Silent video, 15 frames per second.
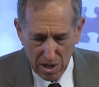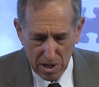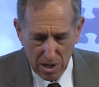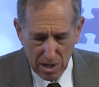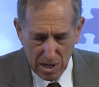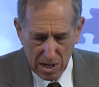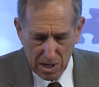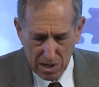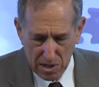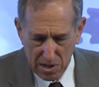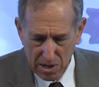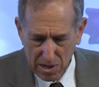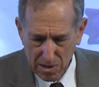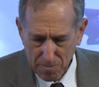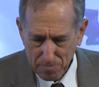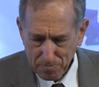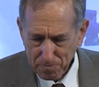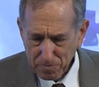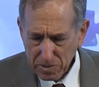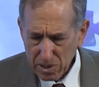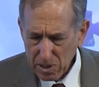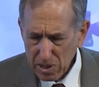And
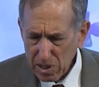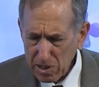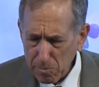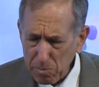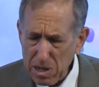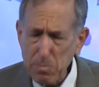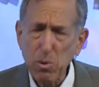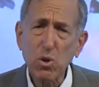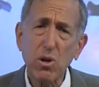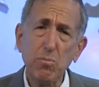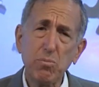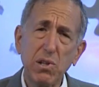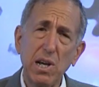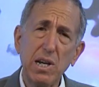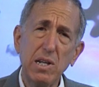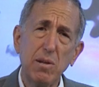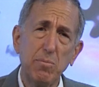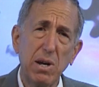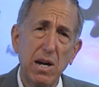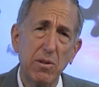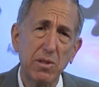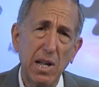the people complained
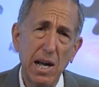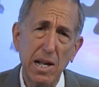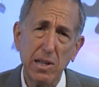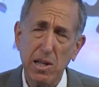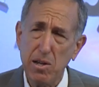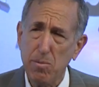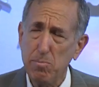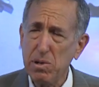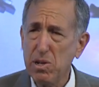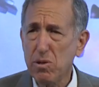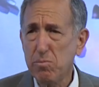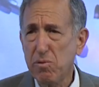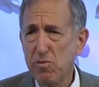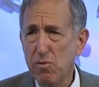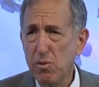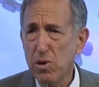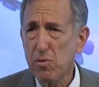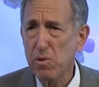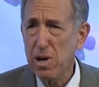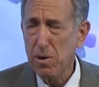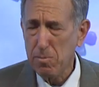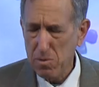about that. They appeared before
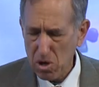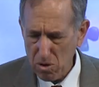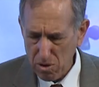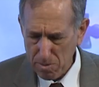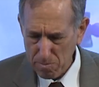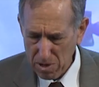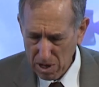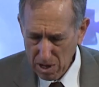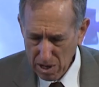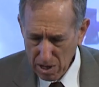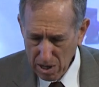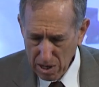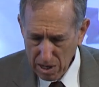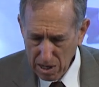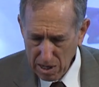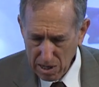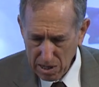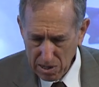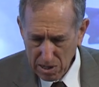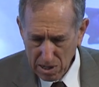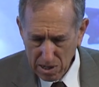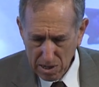Rehoboam,
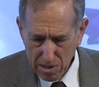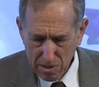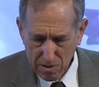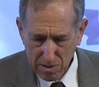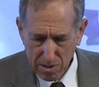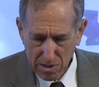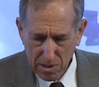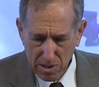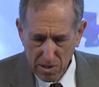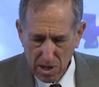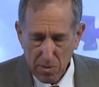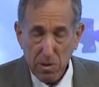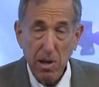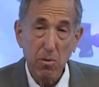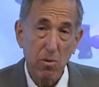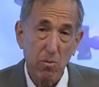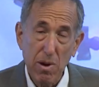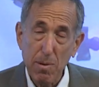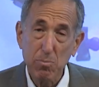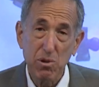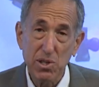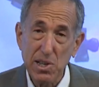and they were
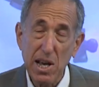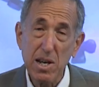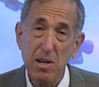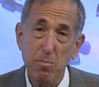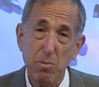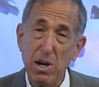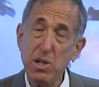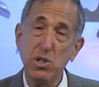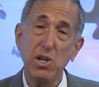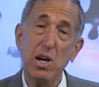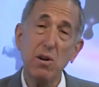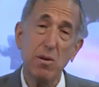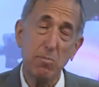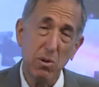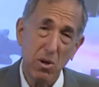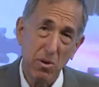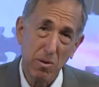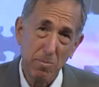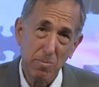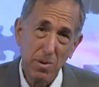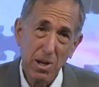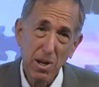represented by
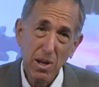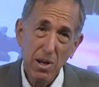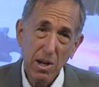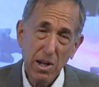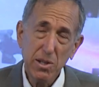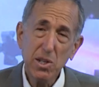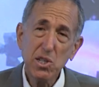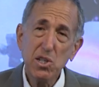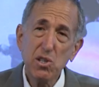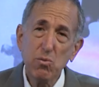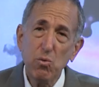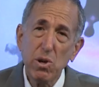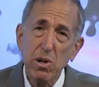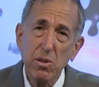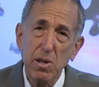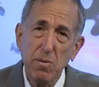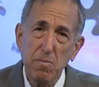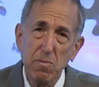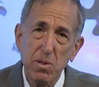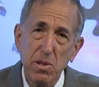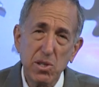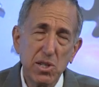Jeroboam. And this is where
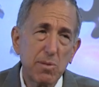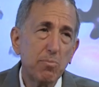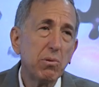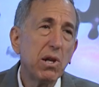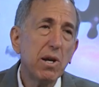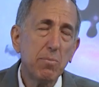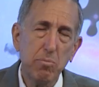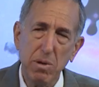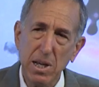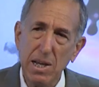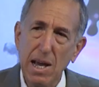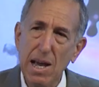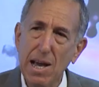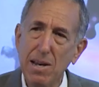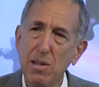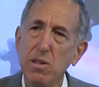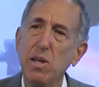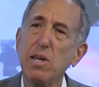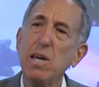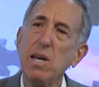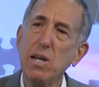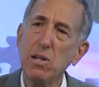the split began in the
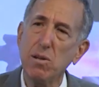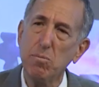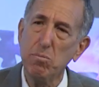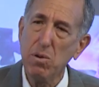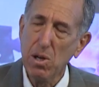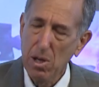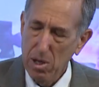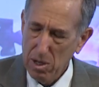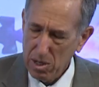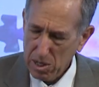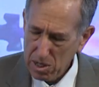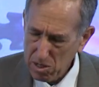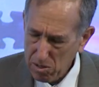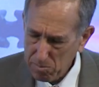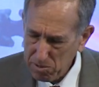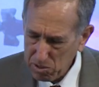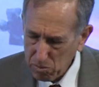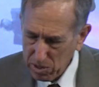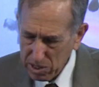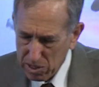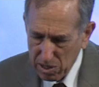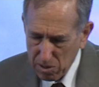kingdom, you know,
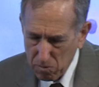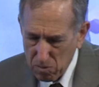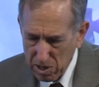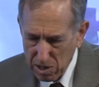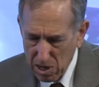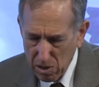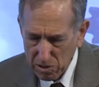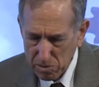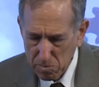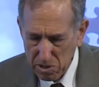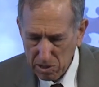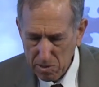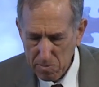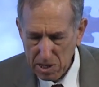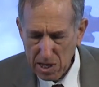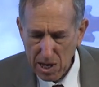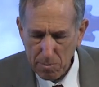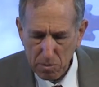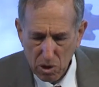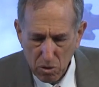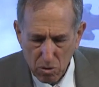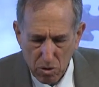between what ultimately became
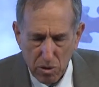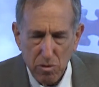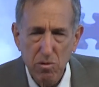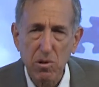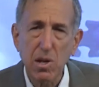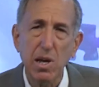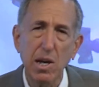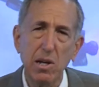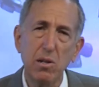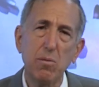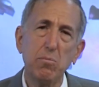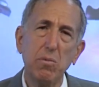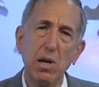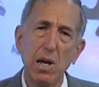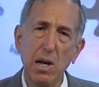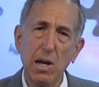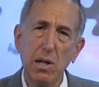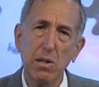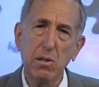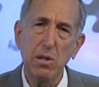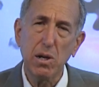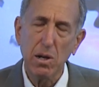the northern kingdom
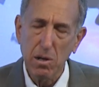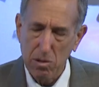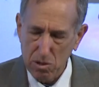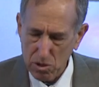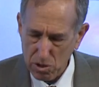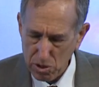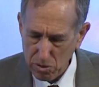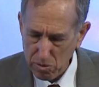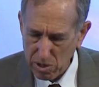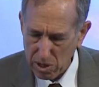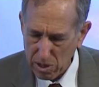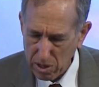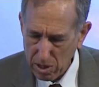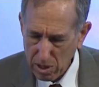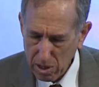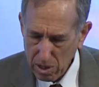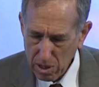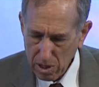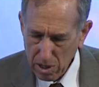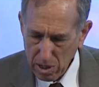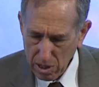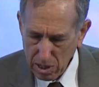and Judah.
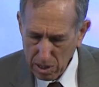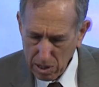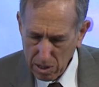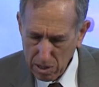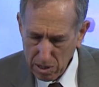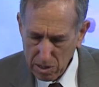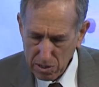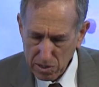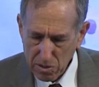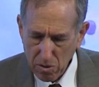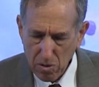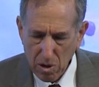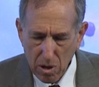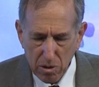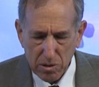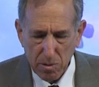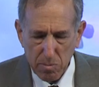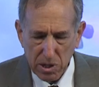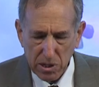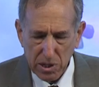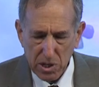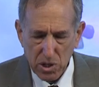So
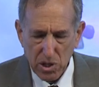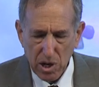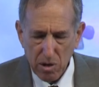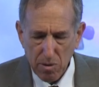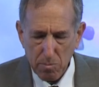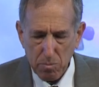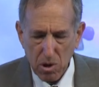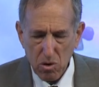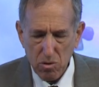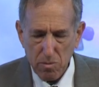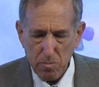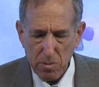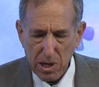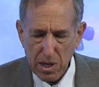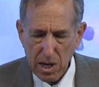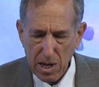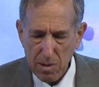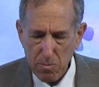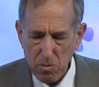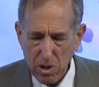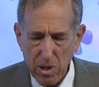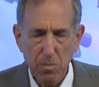ultimately, Jeroboam
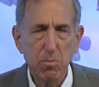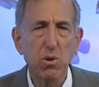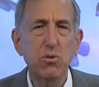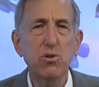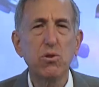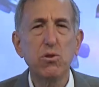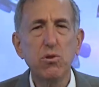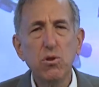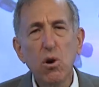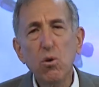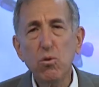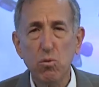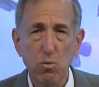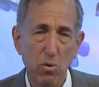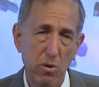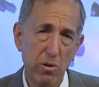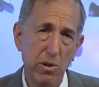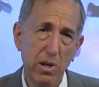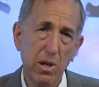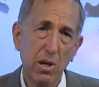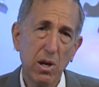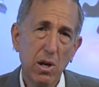became one of the most
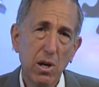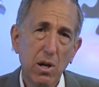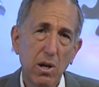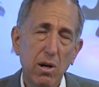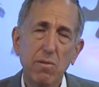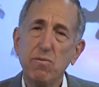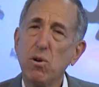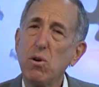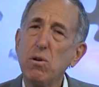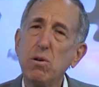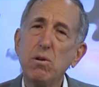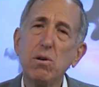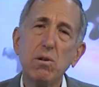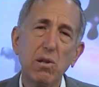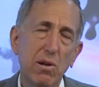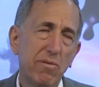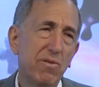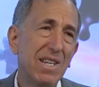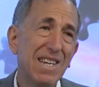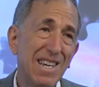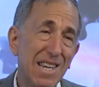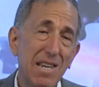noteworthy of all of
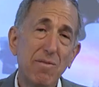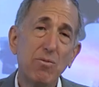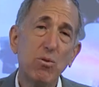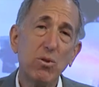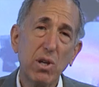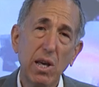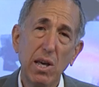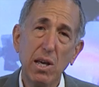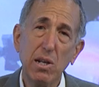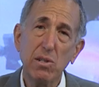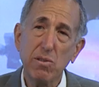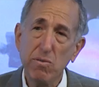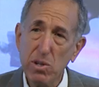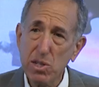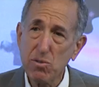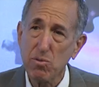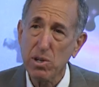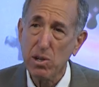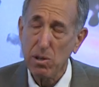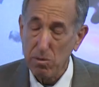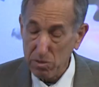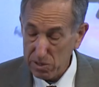the evil kings of
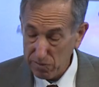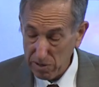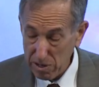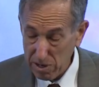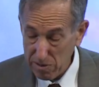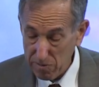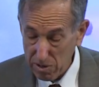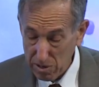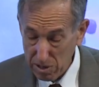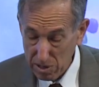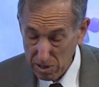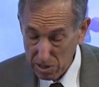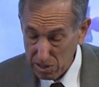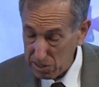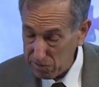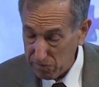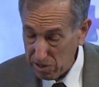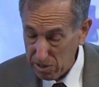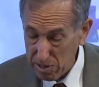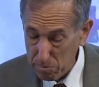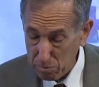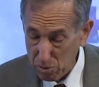Israel. It was very, very, this
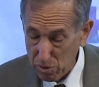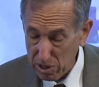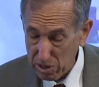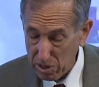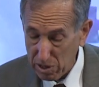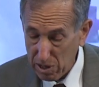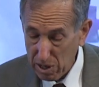very important.